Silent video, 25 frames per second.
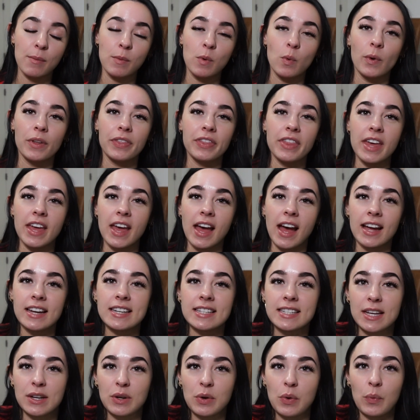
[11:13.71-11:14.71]
One thing I
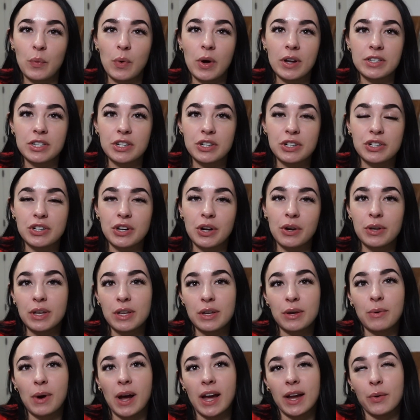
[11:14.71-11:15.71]
did want to show
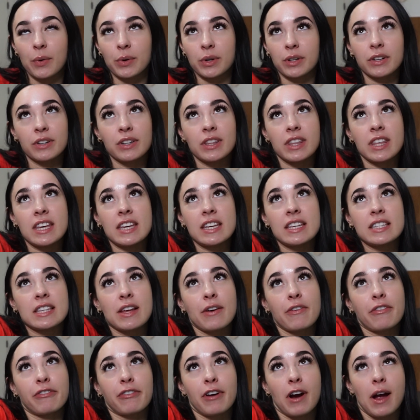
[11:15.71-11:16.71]
you, I ordered these
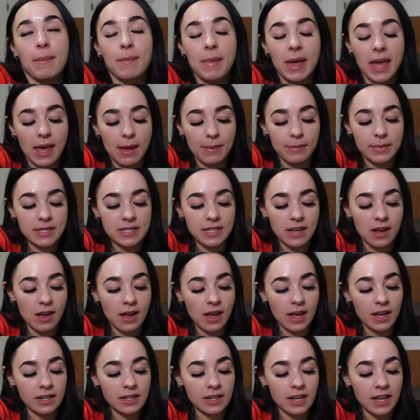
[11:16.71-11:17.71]
from
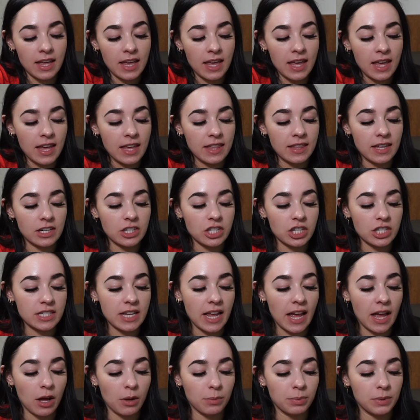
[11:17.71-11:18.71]
Amazon. They just
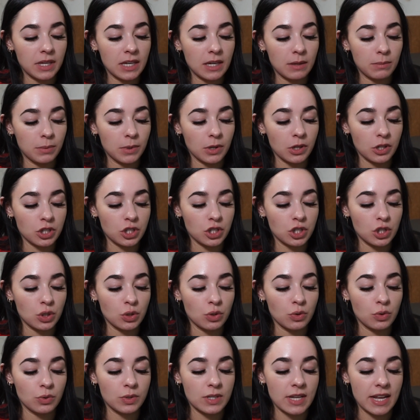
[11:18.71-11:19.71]
help keep your
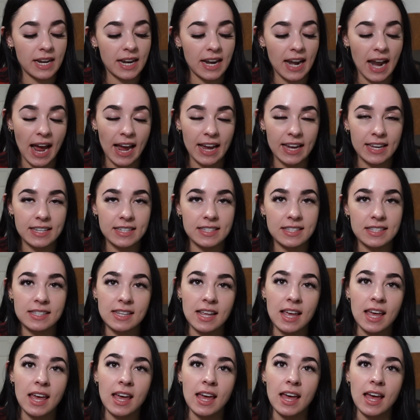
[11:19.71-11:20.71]
shoes nice.
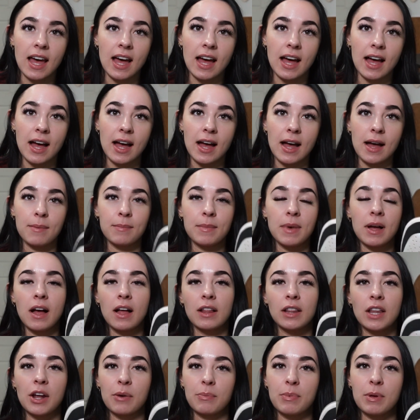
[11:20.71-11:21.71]

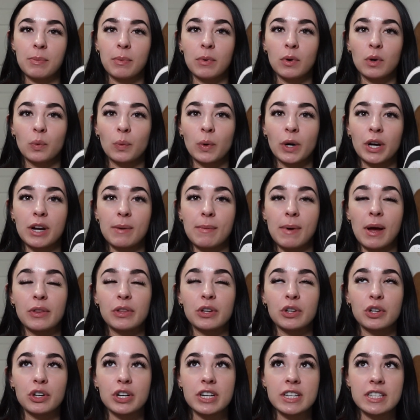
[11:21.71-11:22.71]
A lot of people are worried about
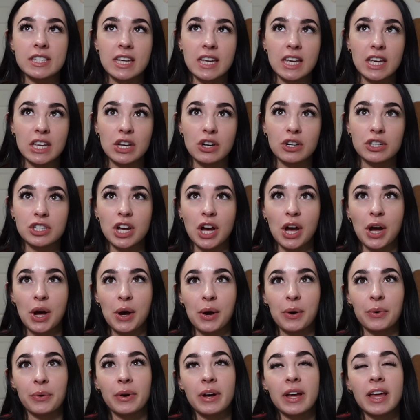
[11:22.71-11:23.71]
the creasing in your
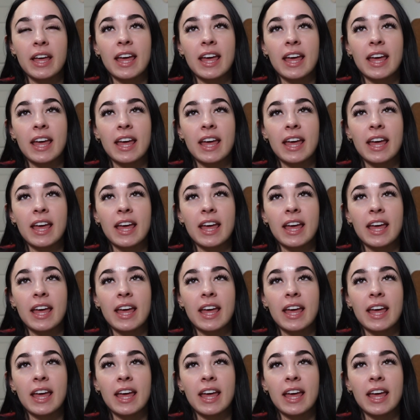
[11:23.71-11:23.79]
toe.